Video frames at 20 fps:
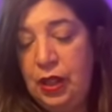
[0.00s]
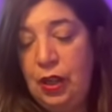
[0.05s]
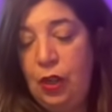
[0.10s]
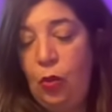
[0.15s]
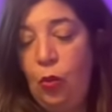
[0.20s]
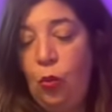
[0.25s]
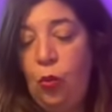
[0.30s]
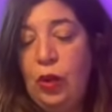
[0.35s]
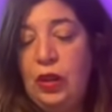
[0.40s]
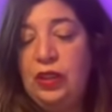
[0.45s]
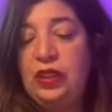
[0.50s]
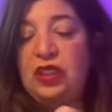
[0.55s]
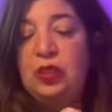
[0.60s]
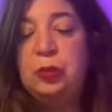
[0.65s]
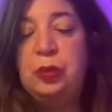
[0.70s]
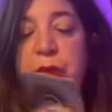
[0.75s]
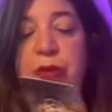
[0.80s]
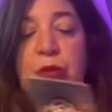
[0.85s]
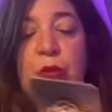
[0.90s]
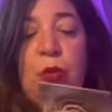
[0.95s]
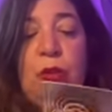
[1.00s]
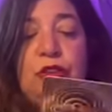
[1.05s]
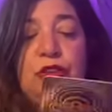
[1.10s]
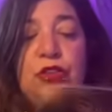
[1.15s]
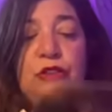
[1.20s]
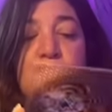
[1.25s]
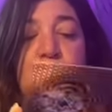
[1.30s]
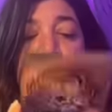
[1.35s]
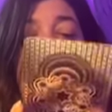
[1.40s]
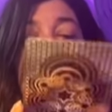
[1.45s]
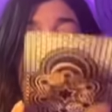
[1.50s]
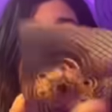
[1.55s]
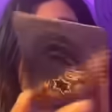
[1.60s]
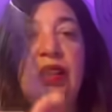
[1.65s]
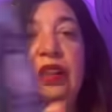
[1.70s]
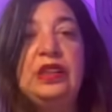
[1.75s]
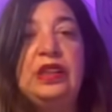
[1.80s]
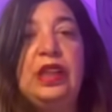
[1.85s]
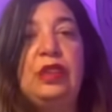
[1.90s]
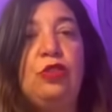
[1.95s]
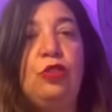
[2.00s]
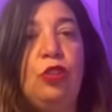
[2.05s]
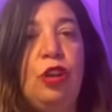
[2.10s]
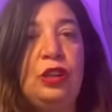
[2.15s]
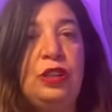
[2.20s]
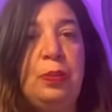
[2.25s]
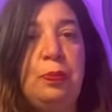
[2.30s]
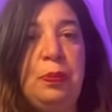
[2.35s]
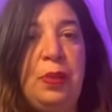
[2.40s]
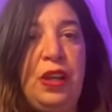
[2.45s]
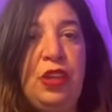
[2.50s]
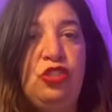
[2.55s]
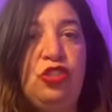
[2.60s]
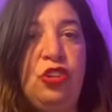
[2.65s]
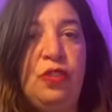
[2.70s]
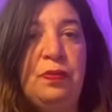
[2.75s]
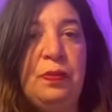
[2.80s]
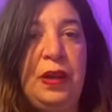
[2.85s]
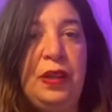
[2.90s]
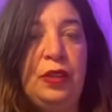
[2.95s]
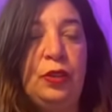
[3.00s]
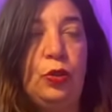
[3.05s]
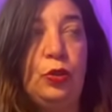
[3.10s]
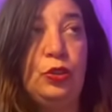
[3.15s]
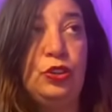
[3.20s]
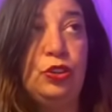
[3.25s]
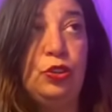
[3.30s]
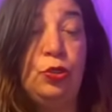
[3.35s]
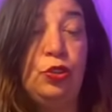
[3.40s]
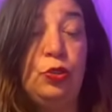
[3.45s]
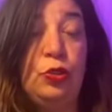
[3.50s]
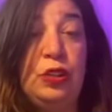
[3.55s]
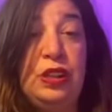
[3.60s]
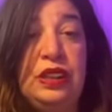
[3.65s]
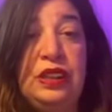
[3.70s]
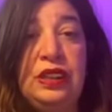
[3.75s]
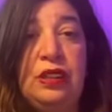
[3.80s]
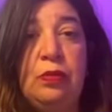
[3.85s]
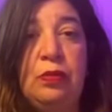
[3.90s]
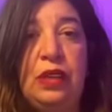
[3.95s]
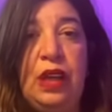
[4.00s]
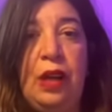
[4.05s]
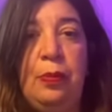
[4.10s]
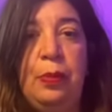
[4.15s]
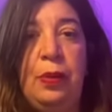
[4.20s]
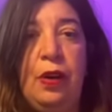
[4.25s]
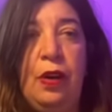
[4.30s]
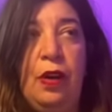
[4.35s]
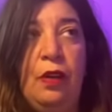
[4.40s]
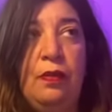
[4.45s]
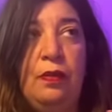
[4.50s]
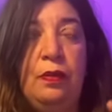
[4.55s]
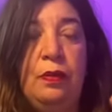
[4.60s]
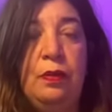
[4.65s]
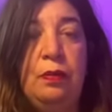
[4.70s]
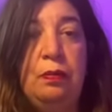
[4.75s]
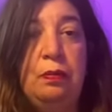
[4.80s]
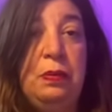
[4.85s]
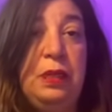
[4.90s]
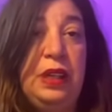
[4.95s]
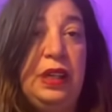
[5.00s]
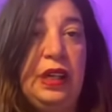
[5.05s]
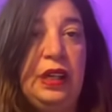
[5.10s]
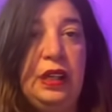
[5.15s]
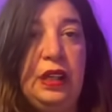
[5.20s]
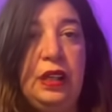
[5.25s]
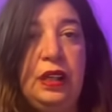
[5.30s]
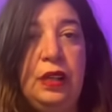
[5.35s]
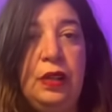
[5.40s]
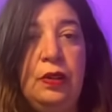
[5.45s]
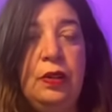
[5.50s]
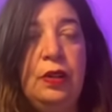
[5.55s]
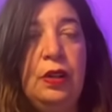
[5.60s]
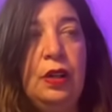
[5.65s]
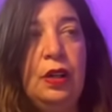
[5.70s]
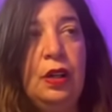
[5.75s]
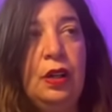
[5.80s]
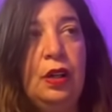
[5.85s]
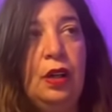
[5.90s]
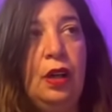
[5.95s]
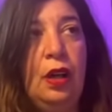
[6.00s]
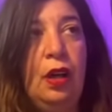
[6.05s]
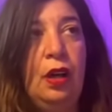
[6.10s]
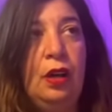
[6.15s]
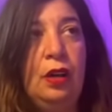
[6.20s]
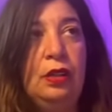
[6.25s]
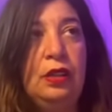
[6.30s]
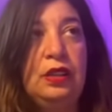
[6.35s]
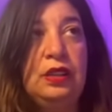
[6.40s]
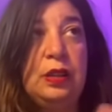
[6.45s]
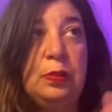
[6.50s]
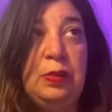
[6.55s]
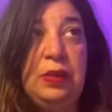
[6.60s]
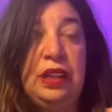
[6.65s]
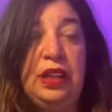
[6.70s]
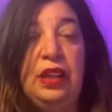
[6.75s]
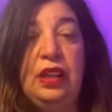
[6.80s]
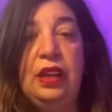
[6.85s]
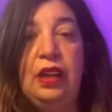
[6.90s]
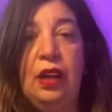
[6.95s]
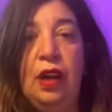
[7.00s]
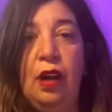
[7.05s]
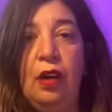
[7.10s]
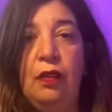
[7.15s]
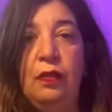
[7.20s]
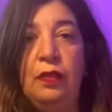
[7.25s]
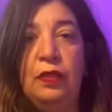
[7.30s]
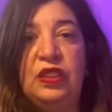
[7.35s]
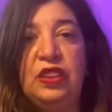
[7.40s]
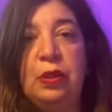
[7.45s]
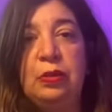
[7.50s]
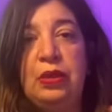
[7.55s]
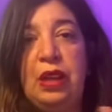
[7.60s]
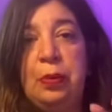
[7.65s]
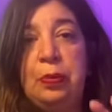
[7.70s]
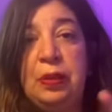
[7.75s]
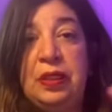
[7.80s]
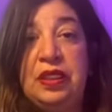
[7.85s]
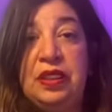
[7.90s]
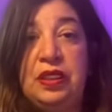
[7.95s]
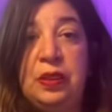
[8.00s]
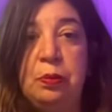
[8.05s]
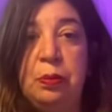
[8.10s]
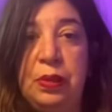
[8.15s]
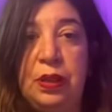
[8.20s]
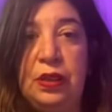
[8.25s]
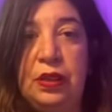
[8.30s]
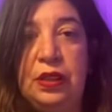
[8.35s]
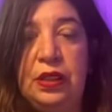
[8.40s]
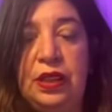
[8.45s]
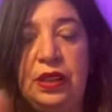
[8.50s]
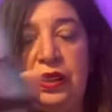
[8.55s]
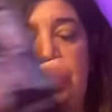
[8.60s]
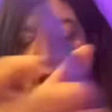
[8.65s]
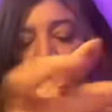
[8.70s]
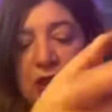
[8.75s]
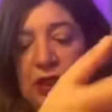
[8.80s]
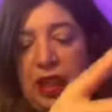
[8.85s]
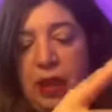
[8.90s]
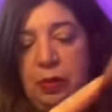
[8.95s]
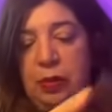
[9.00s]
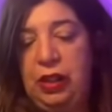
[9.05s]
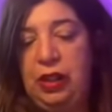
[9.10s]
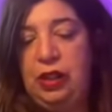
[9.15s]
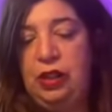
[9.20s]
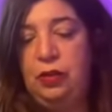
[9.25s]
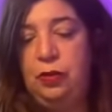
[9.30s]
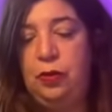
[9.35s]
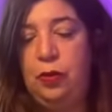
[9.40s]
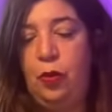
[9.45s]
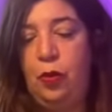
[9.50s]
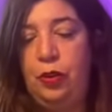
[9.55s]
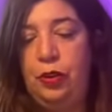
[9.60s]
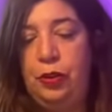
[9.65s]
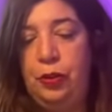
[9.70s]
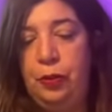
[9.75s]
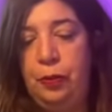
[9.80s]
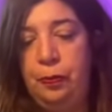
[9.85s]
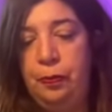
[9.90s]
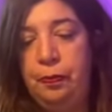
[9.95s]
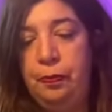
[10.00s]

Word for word: What Spirit wants you to know is that you got the Page of Pentacles. So there is some type of beginning here. Uh, it's a beginning of some type of stability that's coming in for you.